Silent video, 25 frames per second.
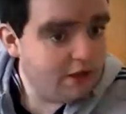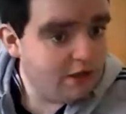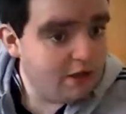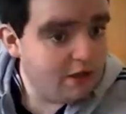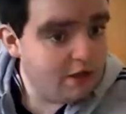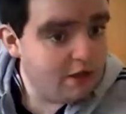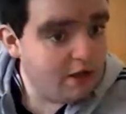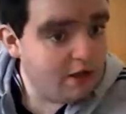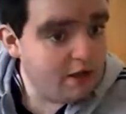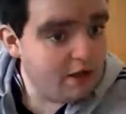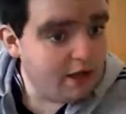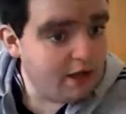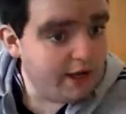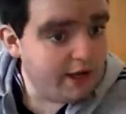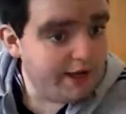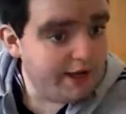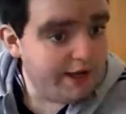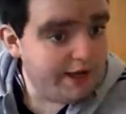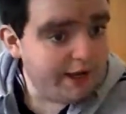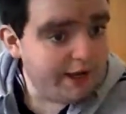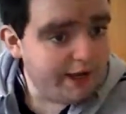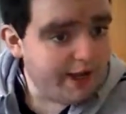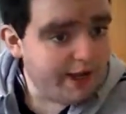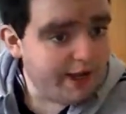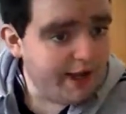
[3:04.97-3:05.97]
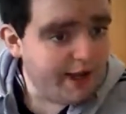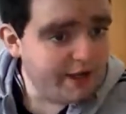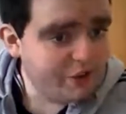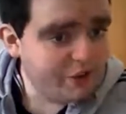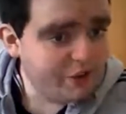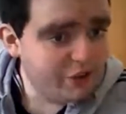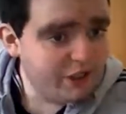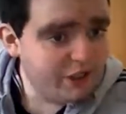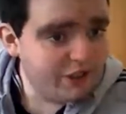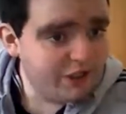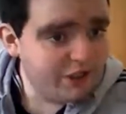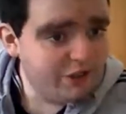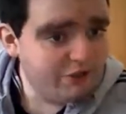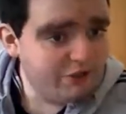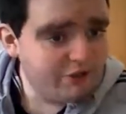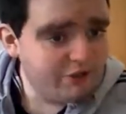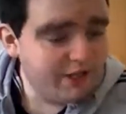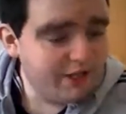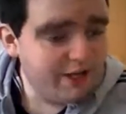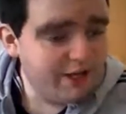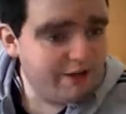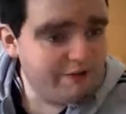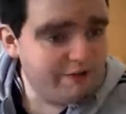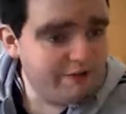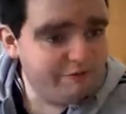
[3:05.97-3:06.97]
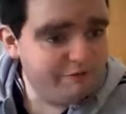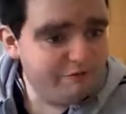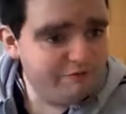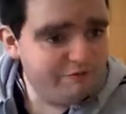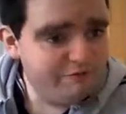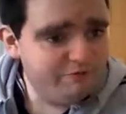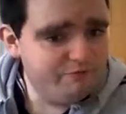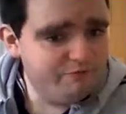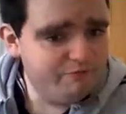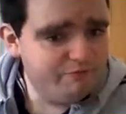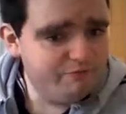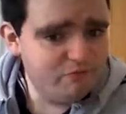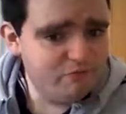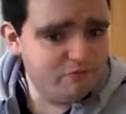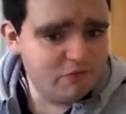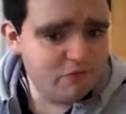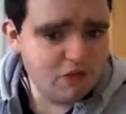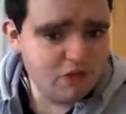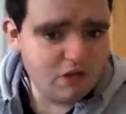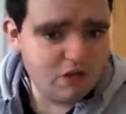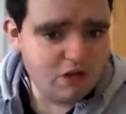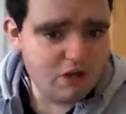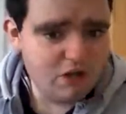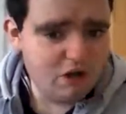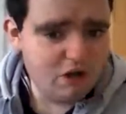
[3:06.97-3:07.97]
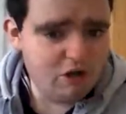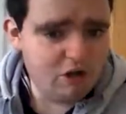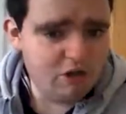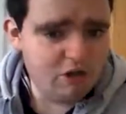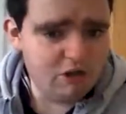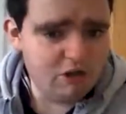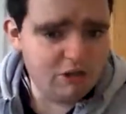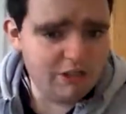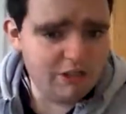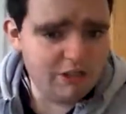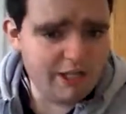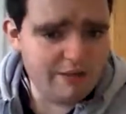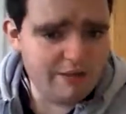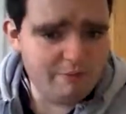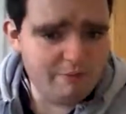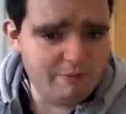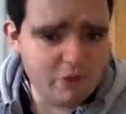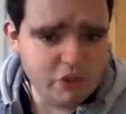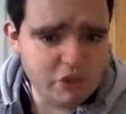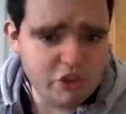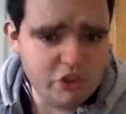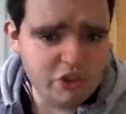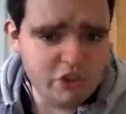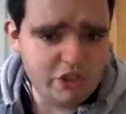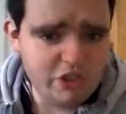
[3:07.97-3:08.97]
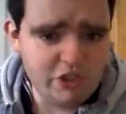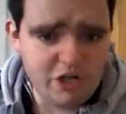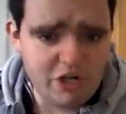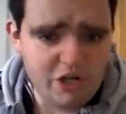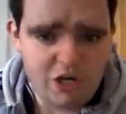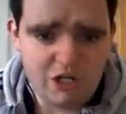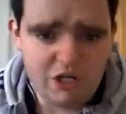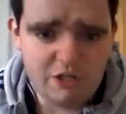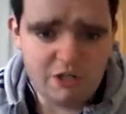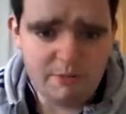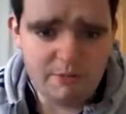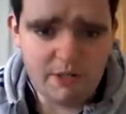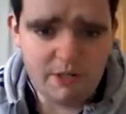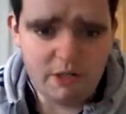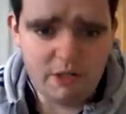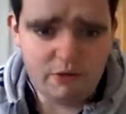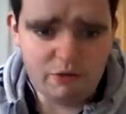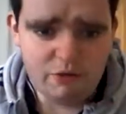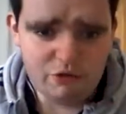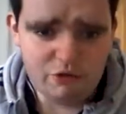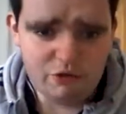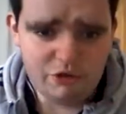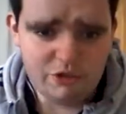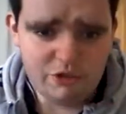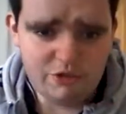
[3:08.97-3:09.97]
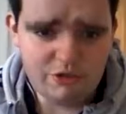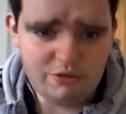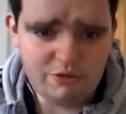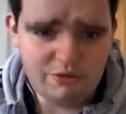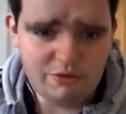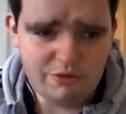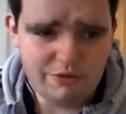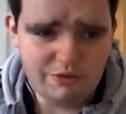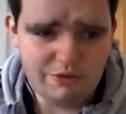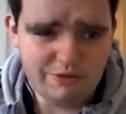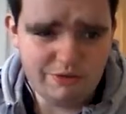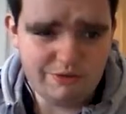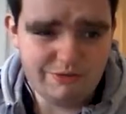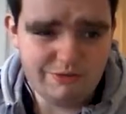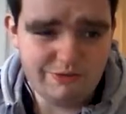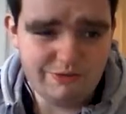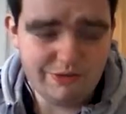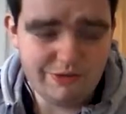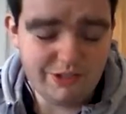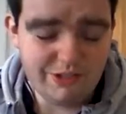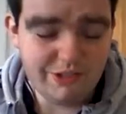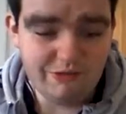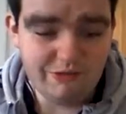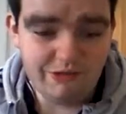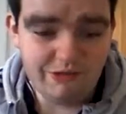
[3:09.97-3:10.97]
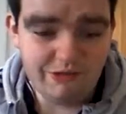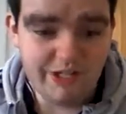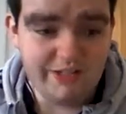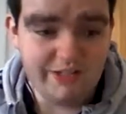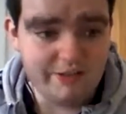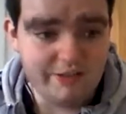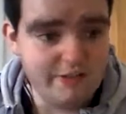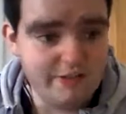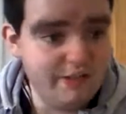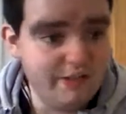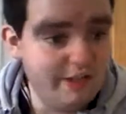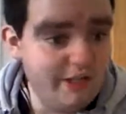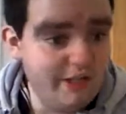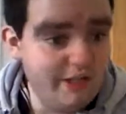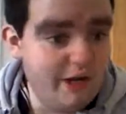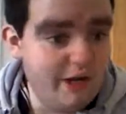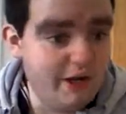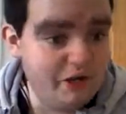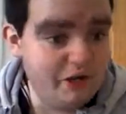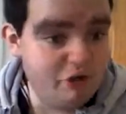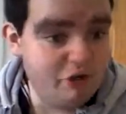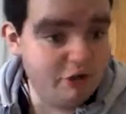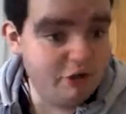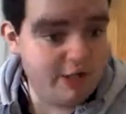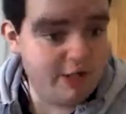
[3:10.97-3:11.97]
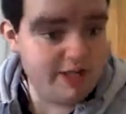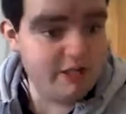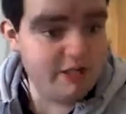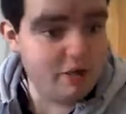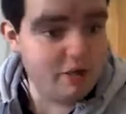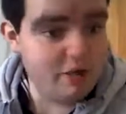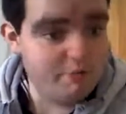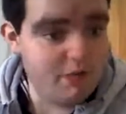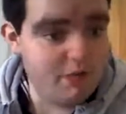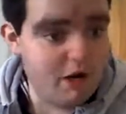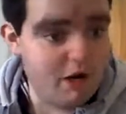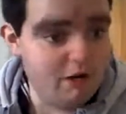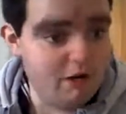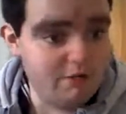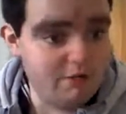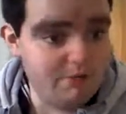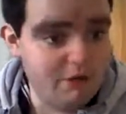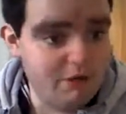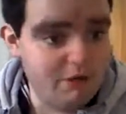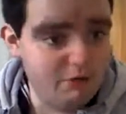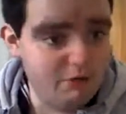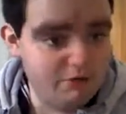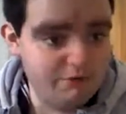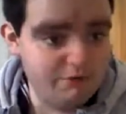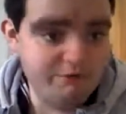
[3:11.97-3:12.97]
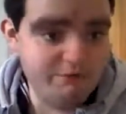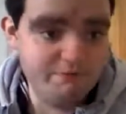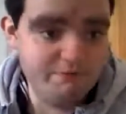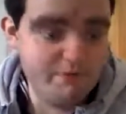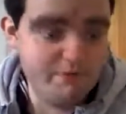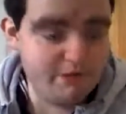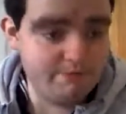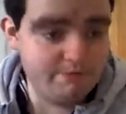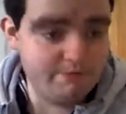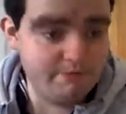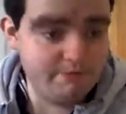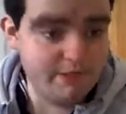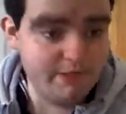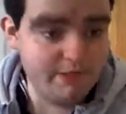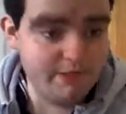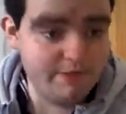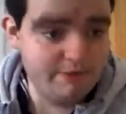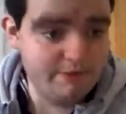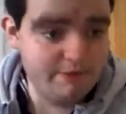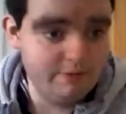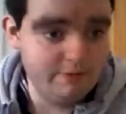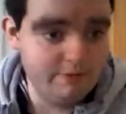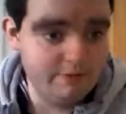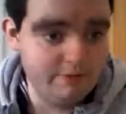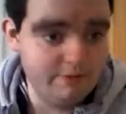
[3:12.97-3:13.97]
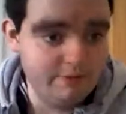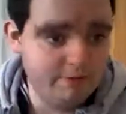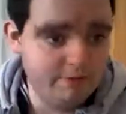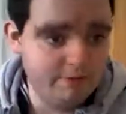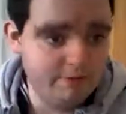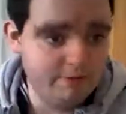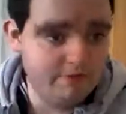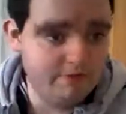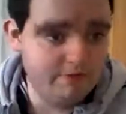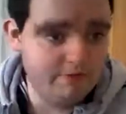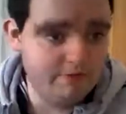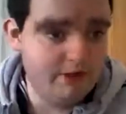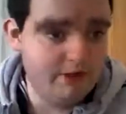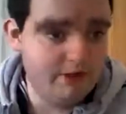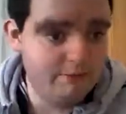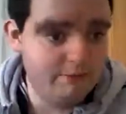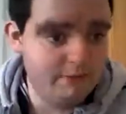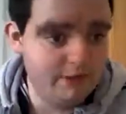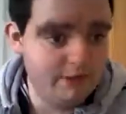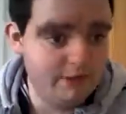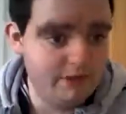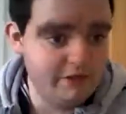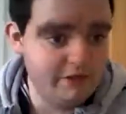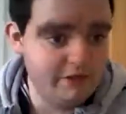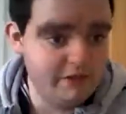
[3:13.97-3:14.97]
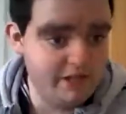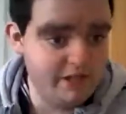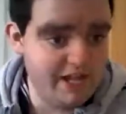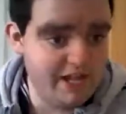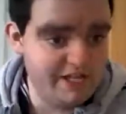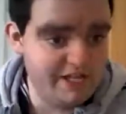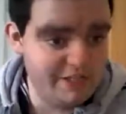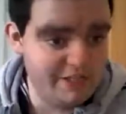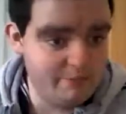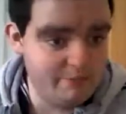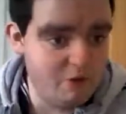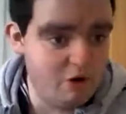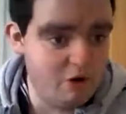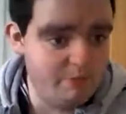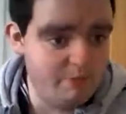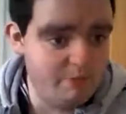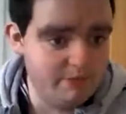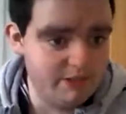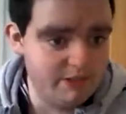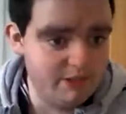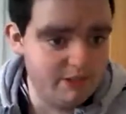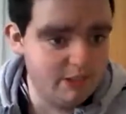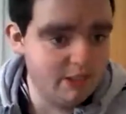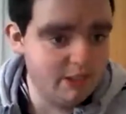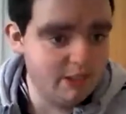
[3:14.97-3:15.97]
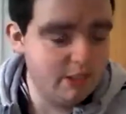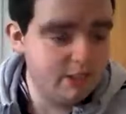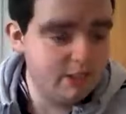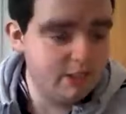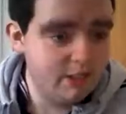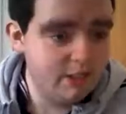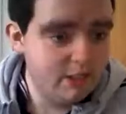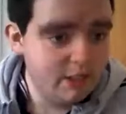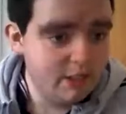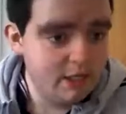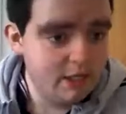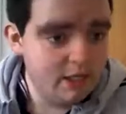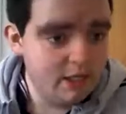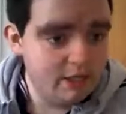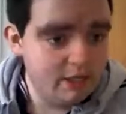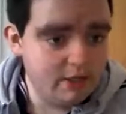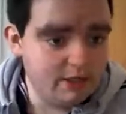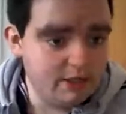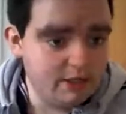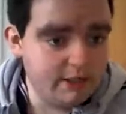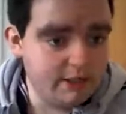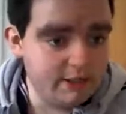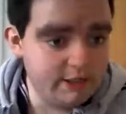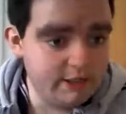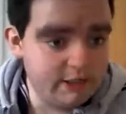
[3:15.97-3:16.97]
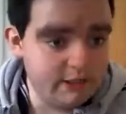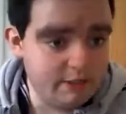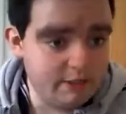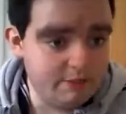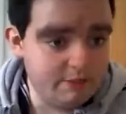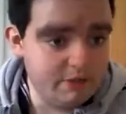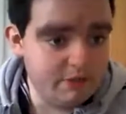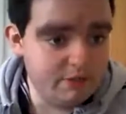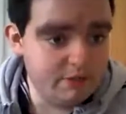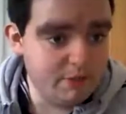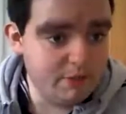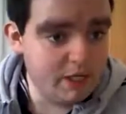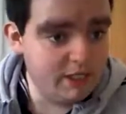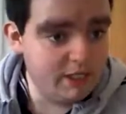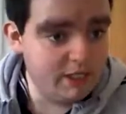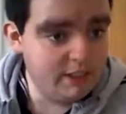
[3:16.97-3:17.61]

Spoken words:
I actually don't have all that much to talk about. Well, no, I could end up talking about something beforehand, but not at the moment. Nothing's coming to mind.